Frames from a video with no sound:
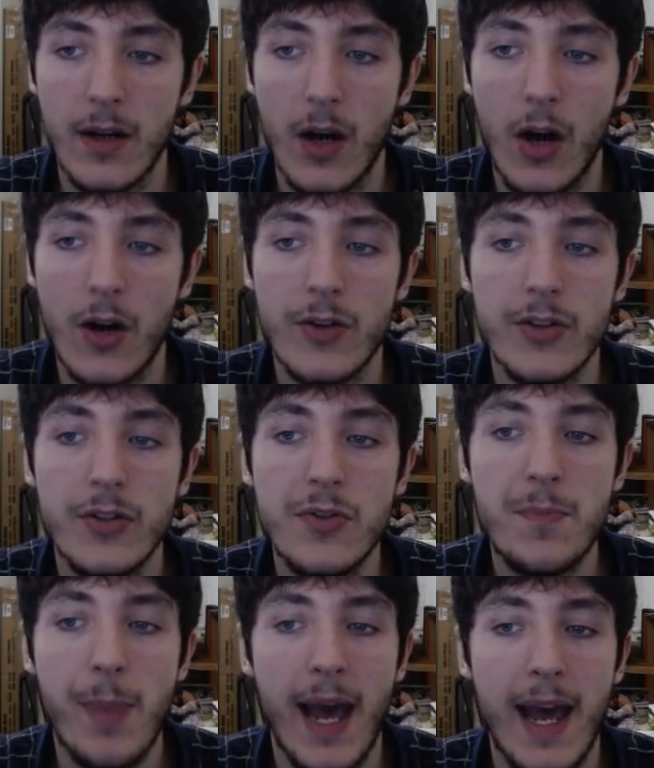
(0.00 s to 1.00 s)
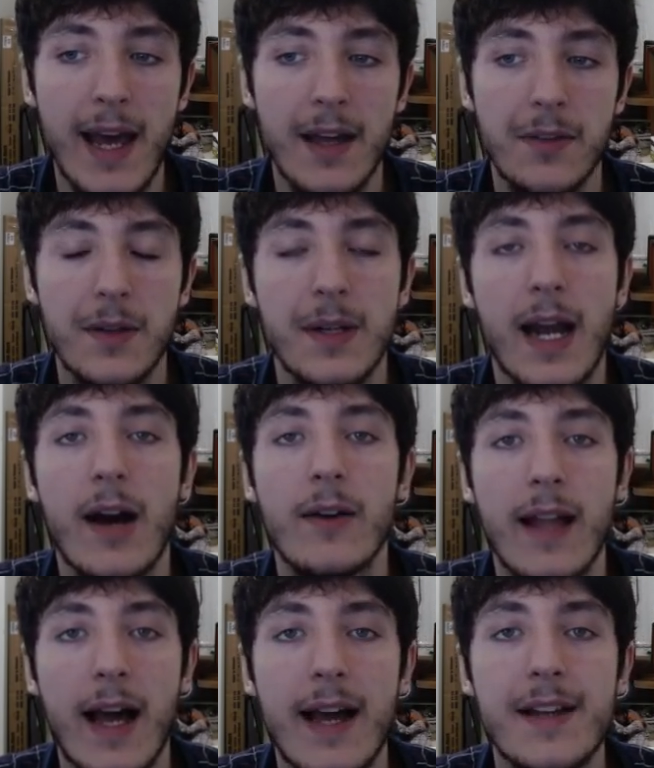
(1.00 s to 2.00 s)
our new path now
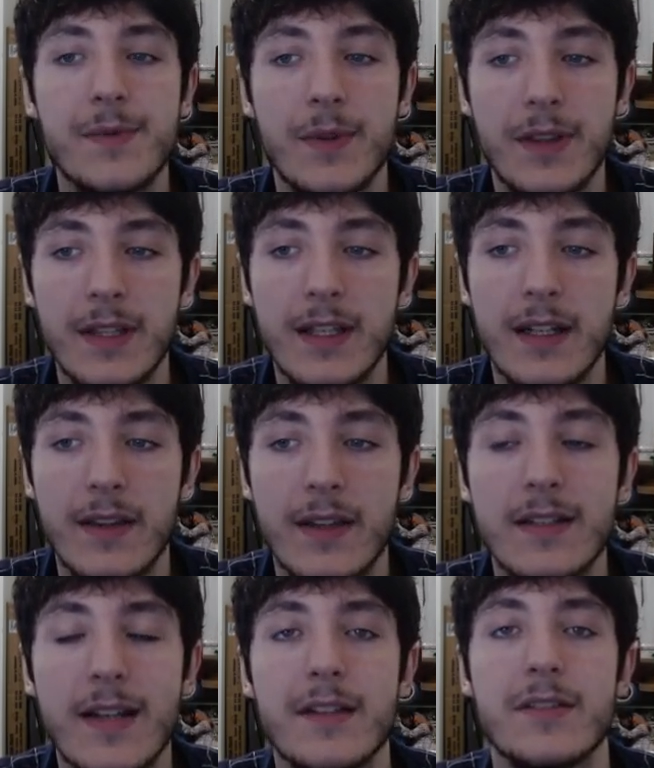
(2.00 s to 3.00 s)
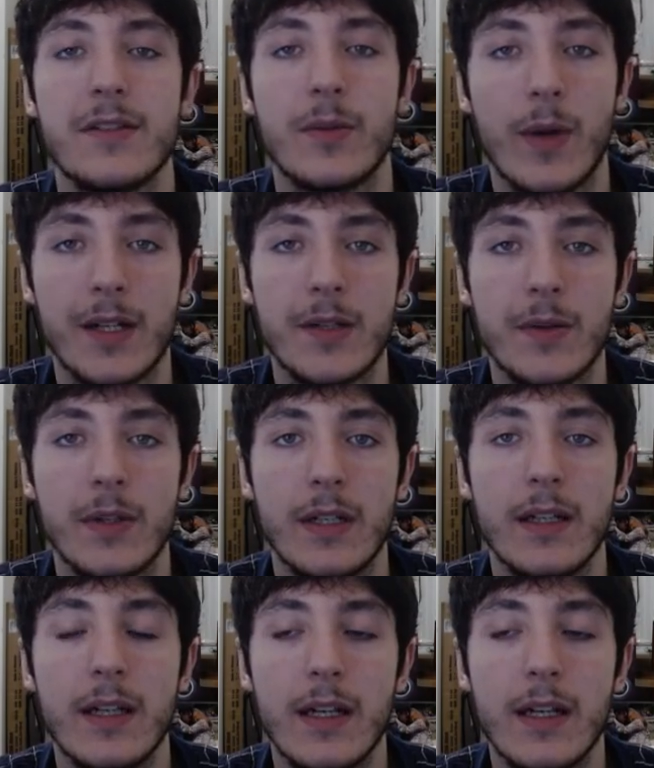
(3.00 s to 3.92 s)
lies within the test directory.